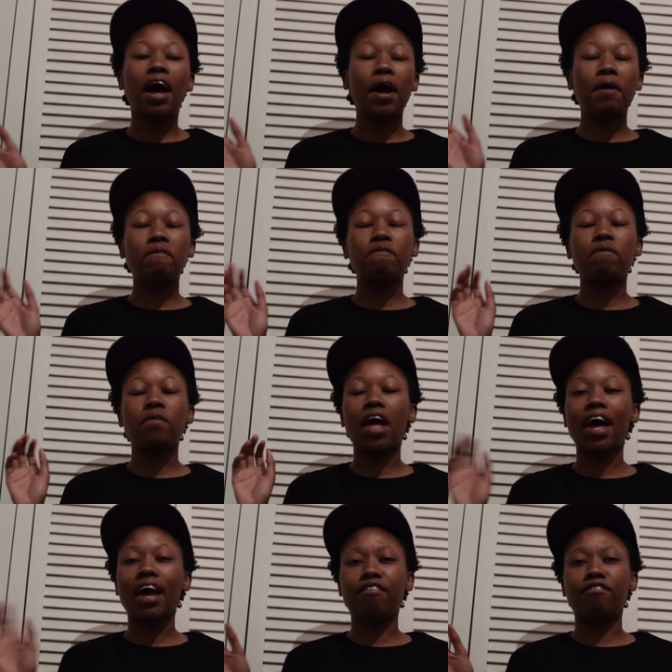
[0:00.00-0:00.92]
Um,
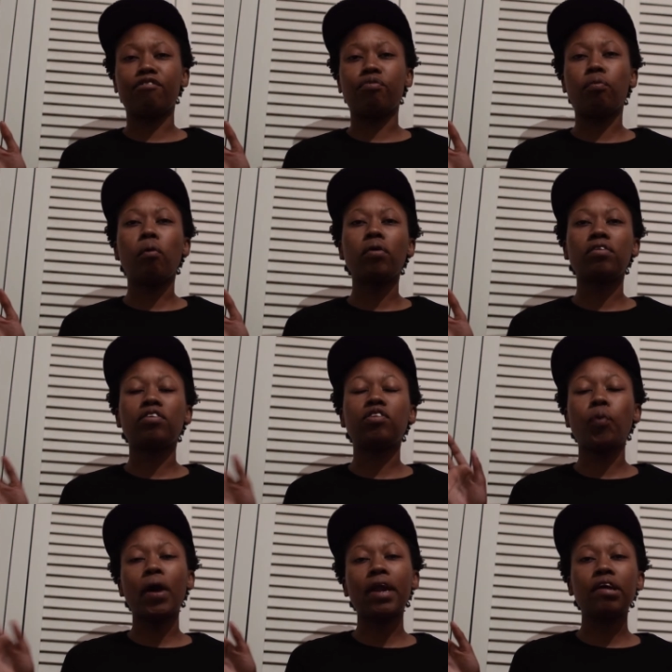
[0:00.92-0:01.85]
I've walked
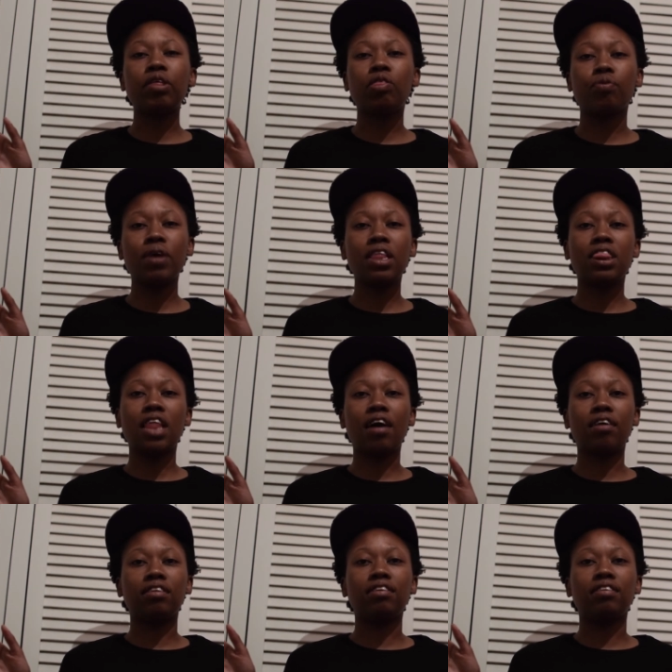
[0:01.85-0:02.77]

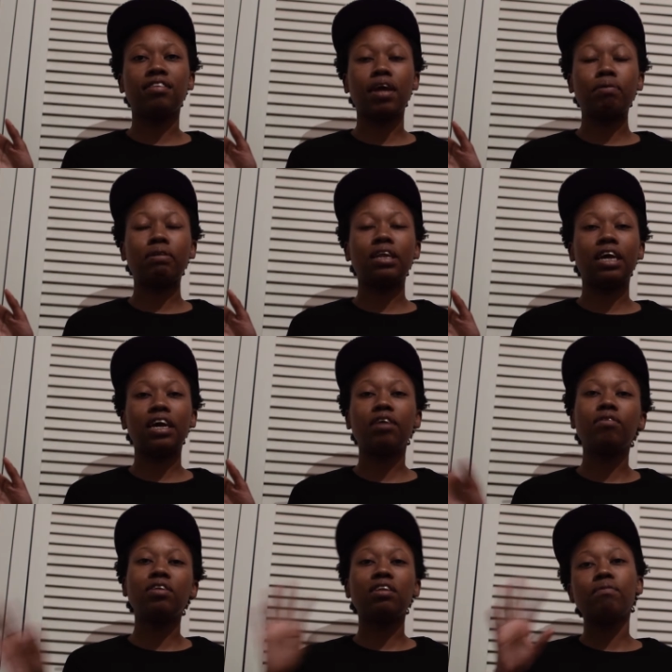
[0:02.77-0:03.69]
23,000 steps today.
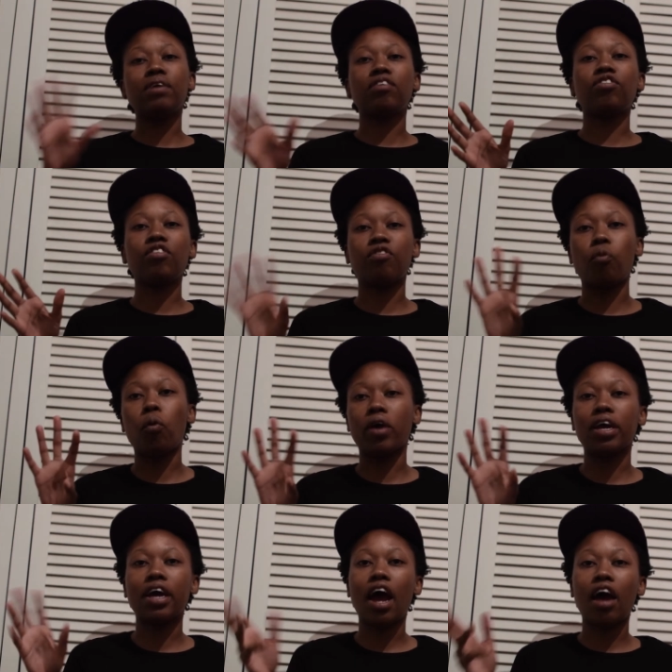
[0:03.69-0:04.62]
It was a mixture of
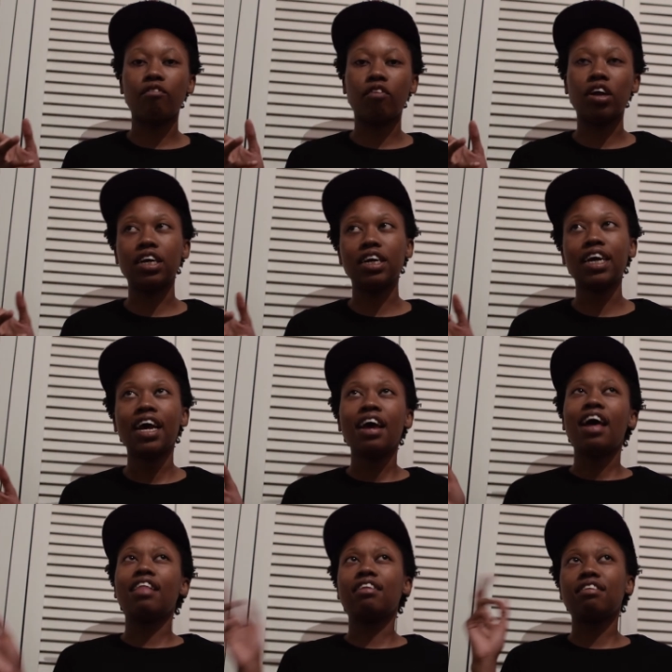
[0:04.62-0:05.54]
walking and running.
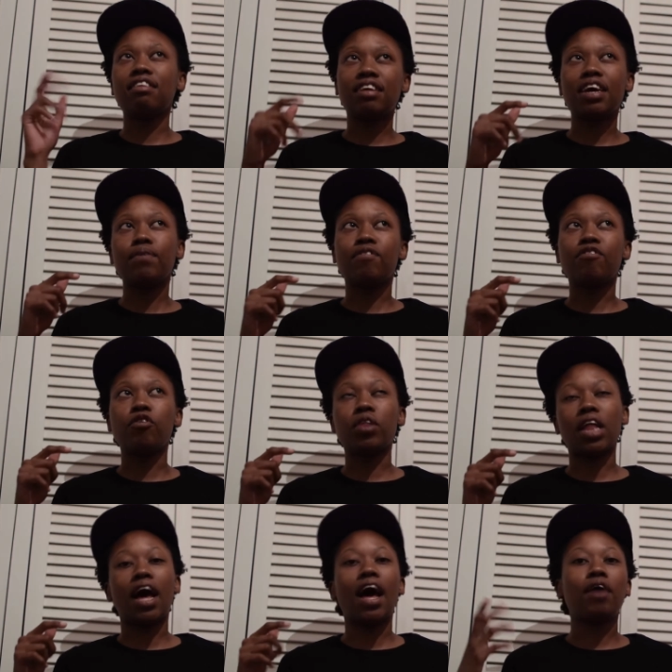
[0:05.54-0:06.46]
And then the day before
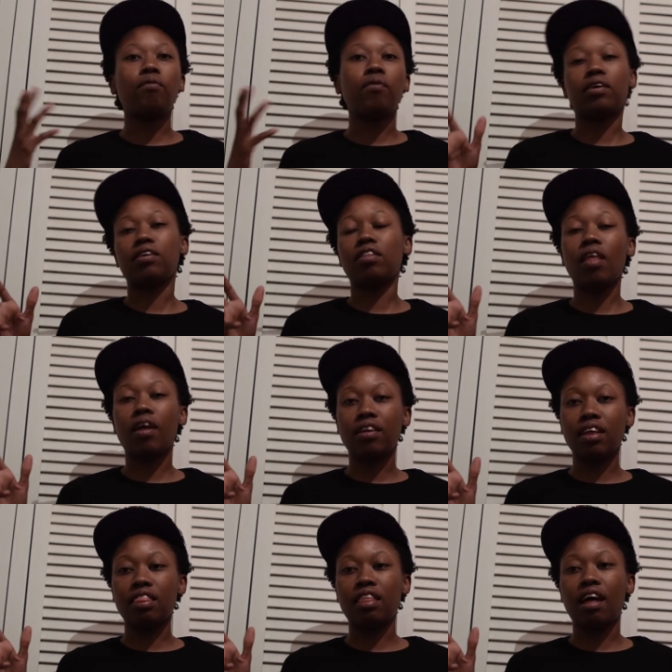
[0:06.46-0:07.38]
that, I walked
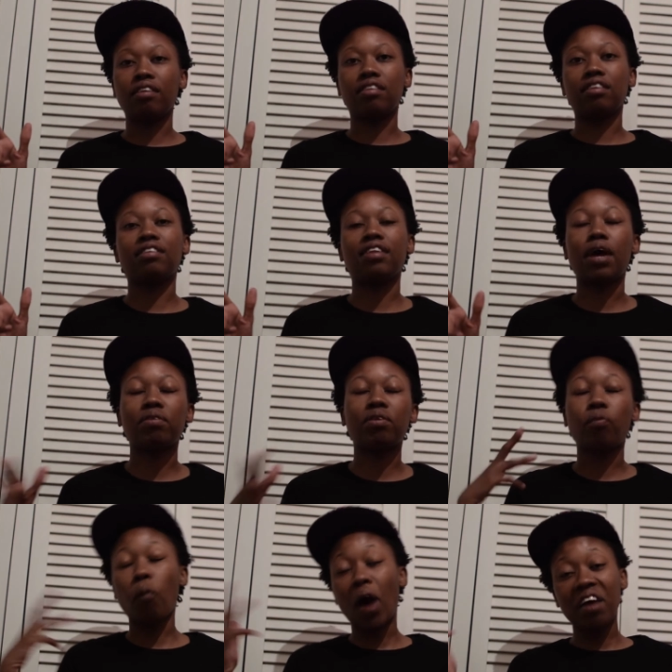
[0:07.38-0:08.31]
13,000
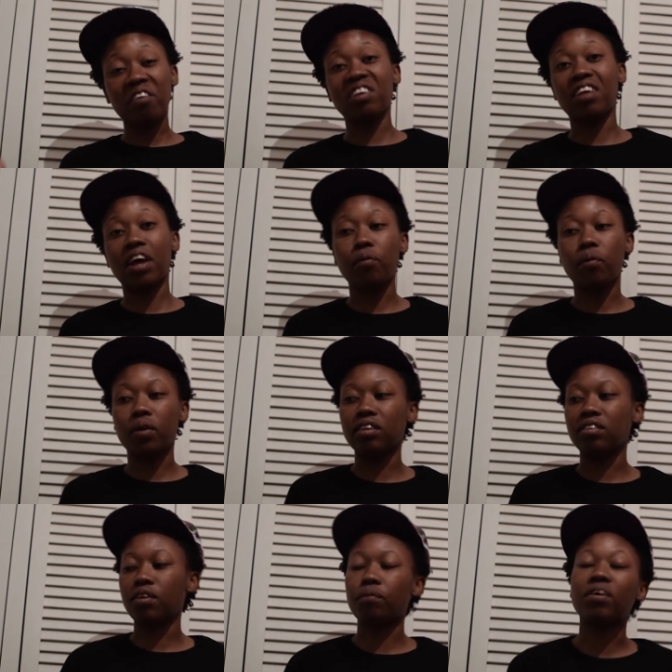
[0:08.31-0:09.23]
steps. Why was I
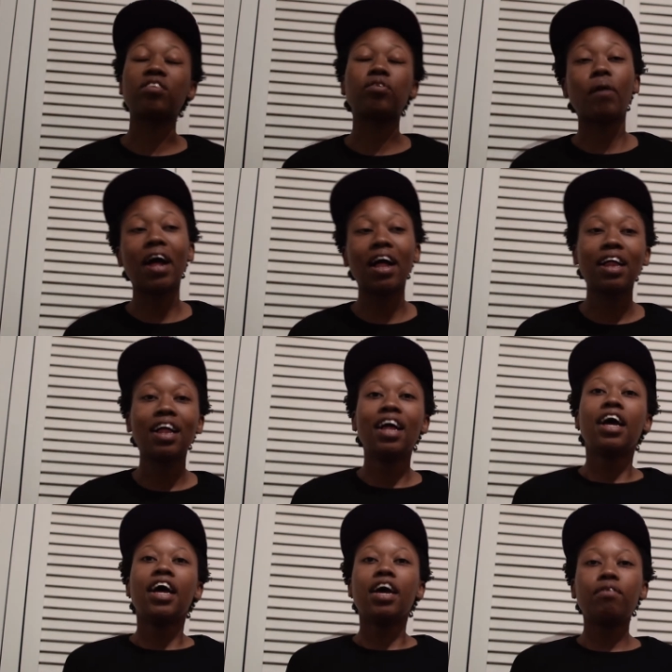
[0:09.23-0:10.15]
walking so much? Well,
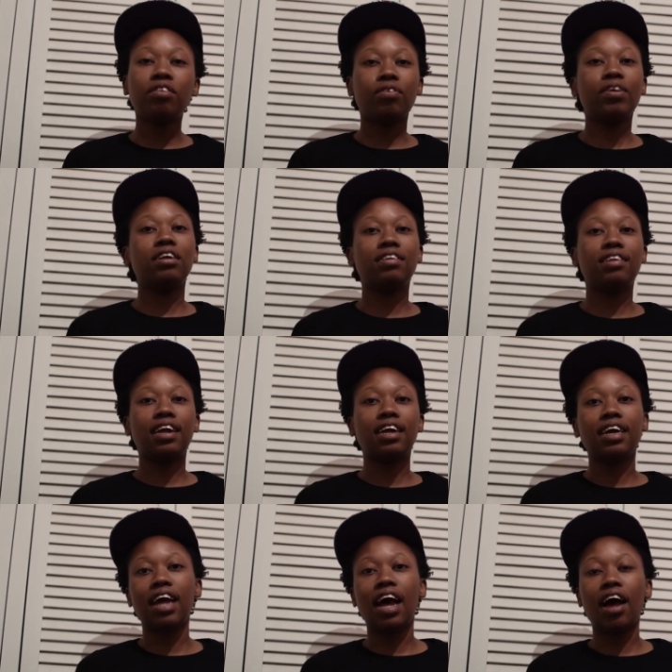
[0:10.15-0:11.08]
it was really
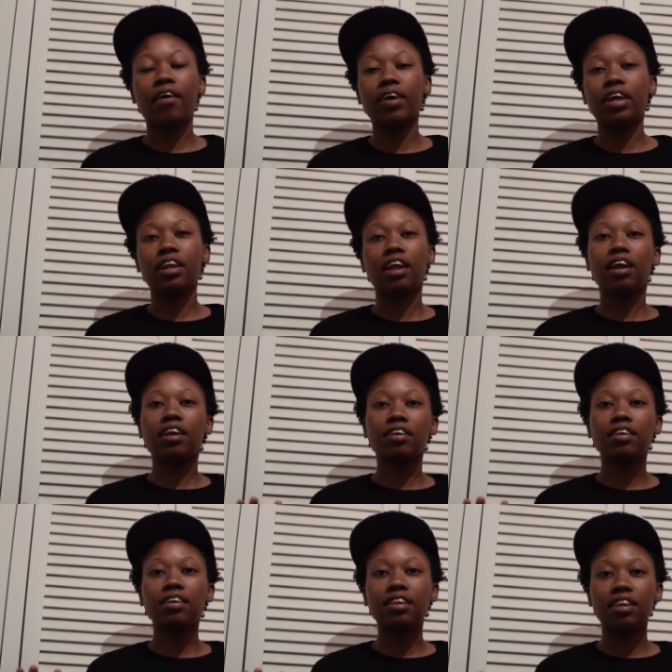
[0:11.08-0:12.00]
sunny out in
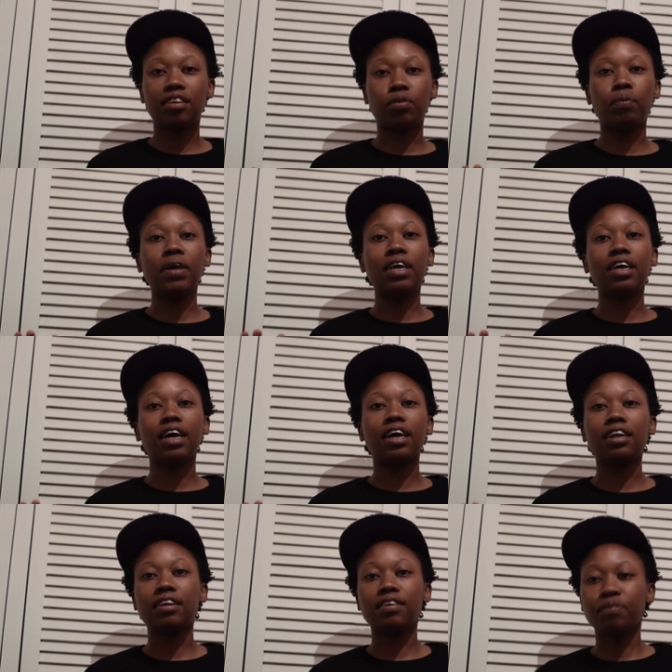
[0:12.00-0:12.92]
London this
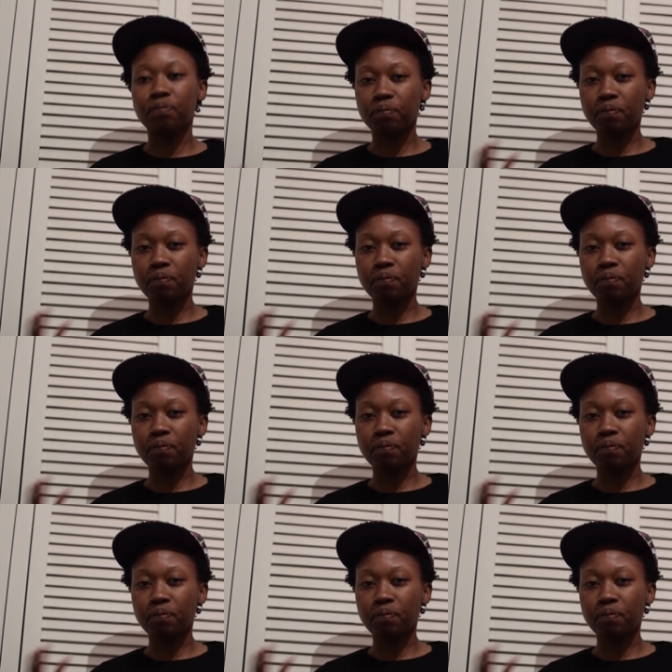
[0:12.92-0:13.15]
weekend